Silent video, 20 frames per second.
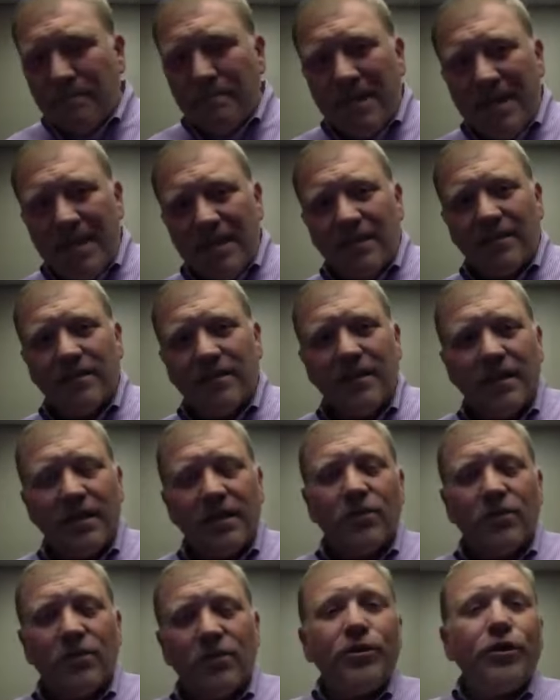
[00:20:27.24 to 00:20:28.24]
mean?
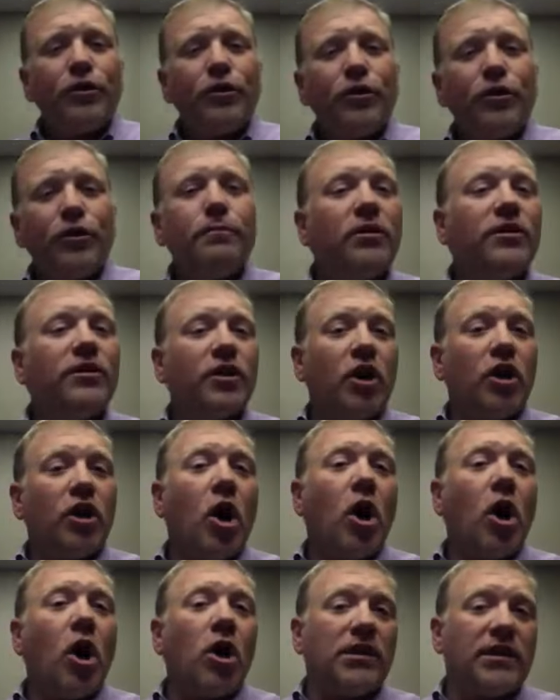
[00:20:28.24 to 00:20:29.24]
Well, you're pulling the
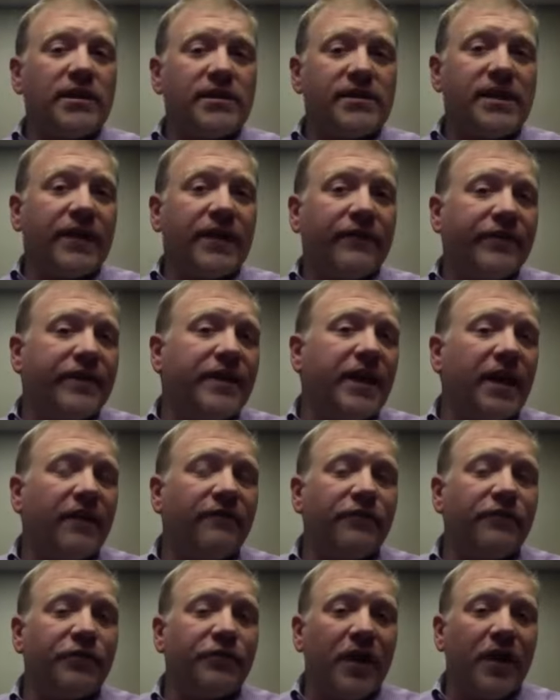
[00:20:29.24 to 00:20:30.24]
call list every
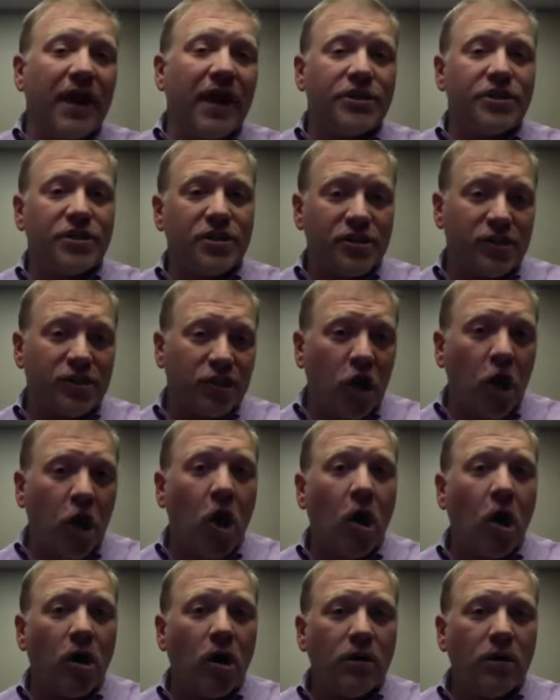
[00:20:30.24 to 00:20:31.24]
day for your agents to
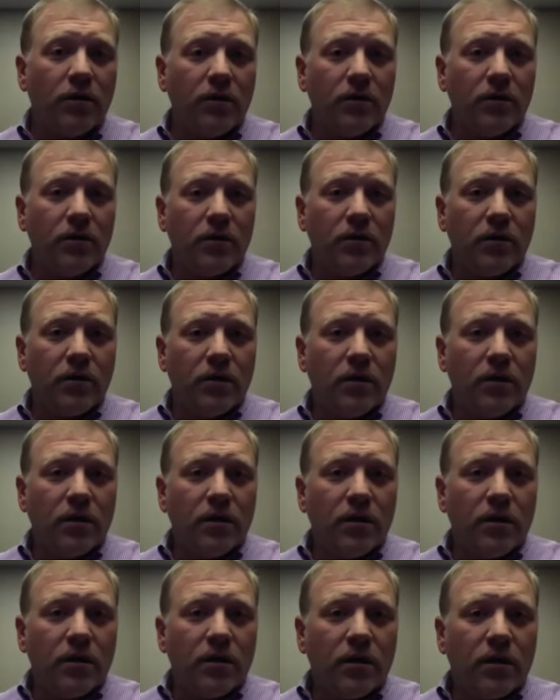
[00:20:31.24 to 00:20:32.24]
call.
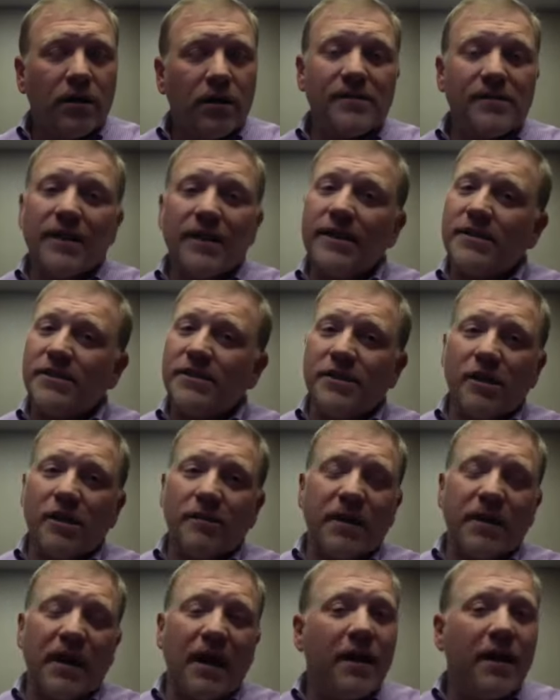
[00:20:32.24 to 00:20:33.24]
Because ladies and
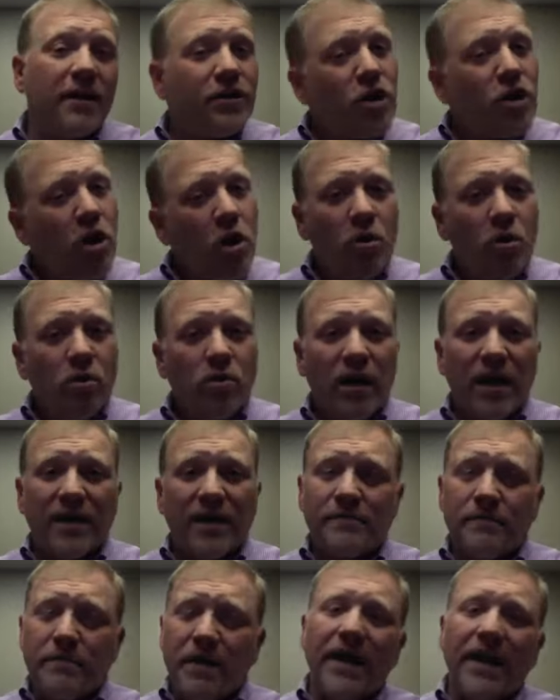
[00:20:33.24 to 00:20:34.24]
gentlemen, I know
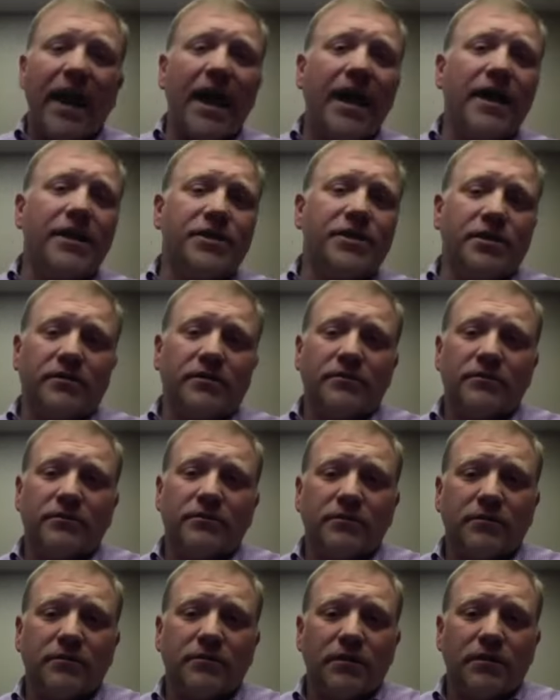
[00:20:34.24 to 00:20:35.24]
as a mega agent
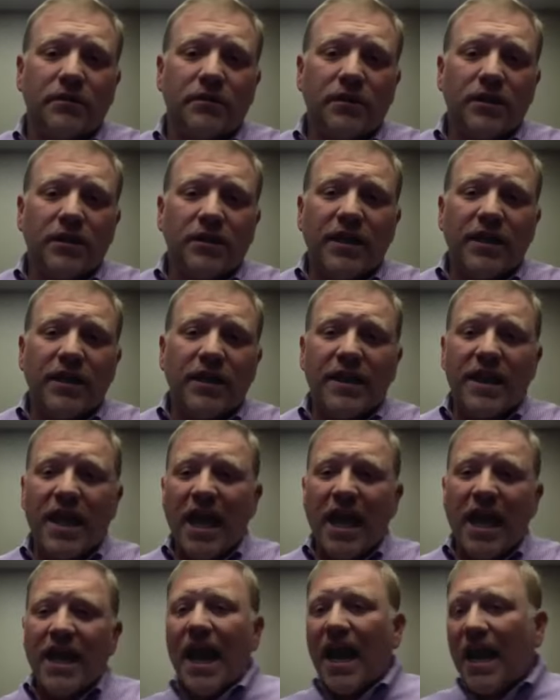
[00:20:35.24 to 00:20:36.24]

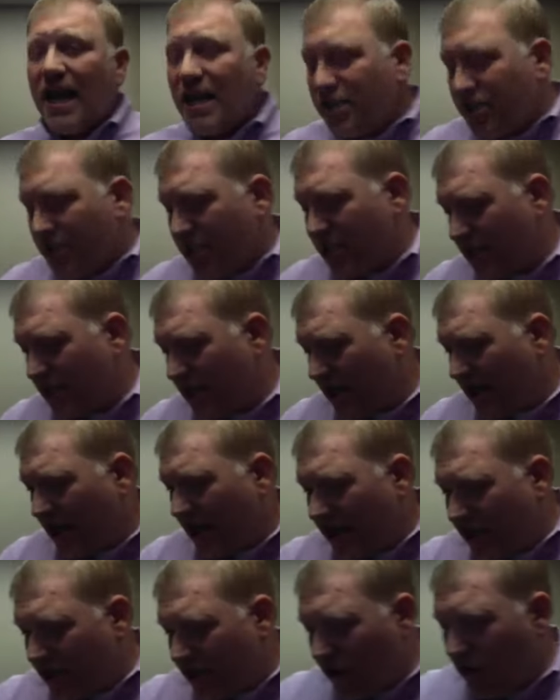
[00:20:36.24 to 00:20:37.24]
that agent
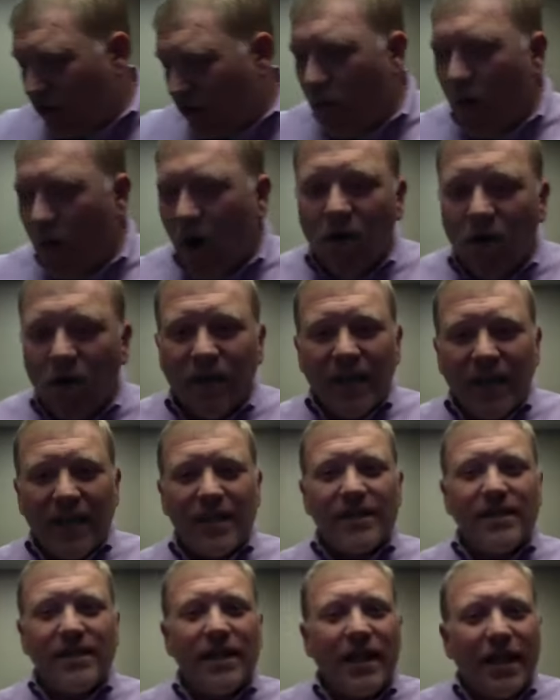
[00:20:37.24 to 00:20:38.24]
is going to walk
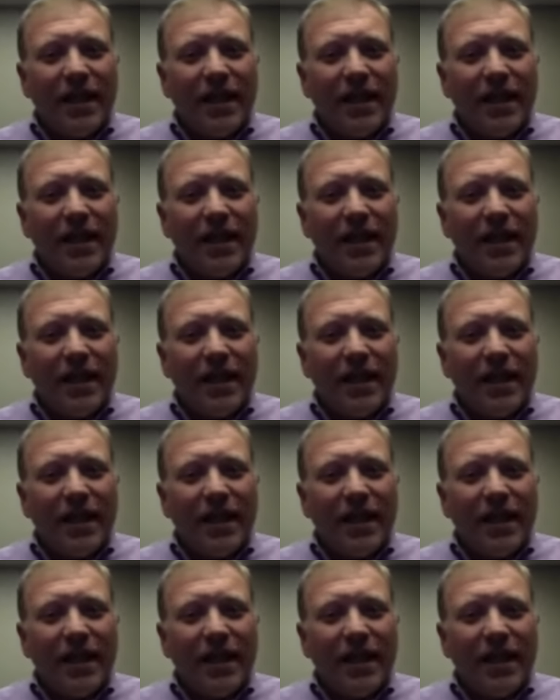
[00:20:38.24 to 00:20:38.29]
in,